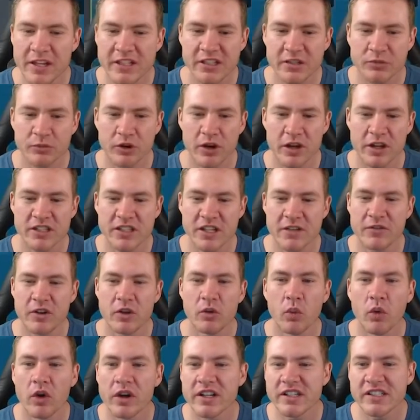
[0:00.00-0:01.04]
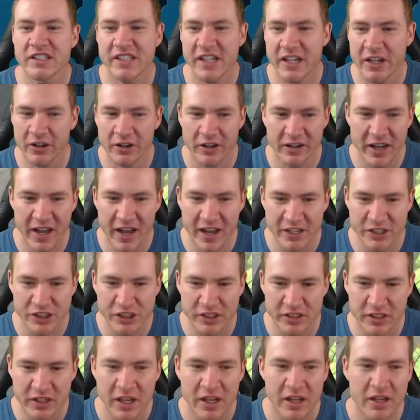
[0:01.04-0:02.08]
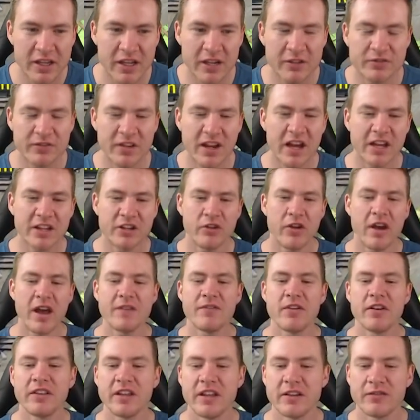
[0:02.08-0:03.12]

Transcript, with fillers: some runs if you want to see her in action. If not, you have all the